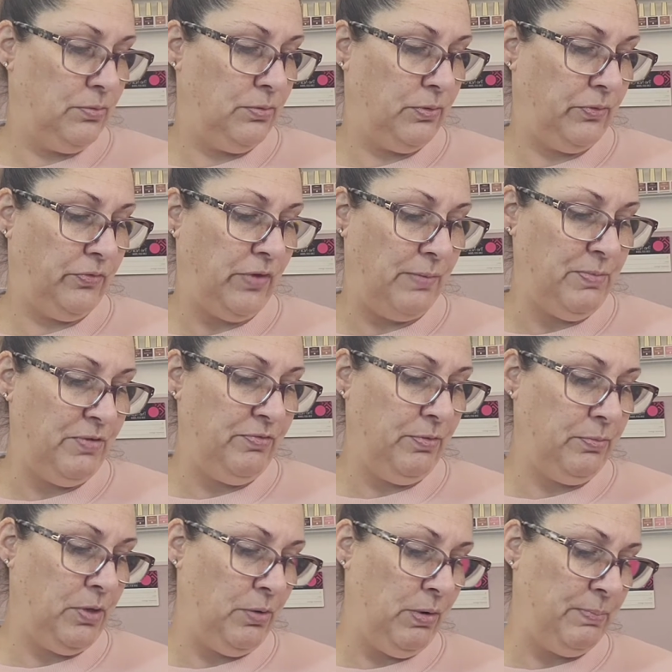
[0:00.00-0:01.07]
Some of
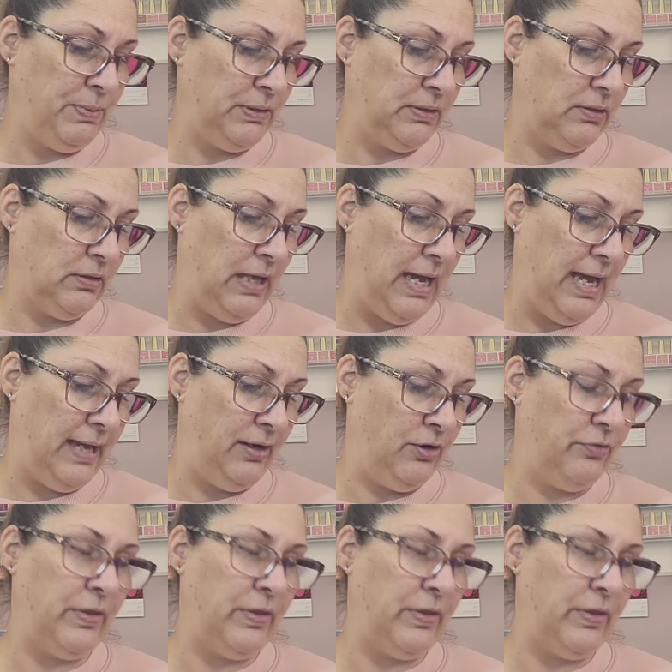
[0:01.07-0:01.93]
them go up a little higher.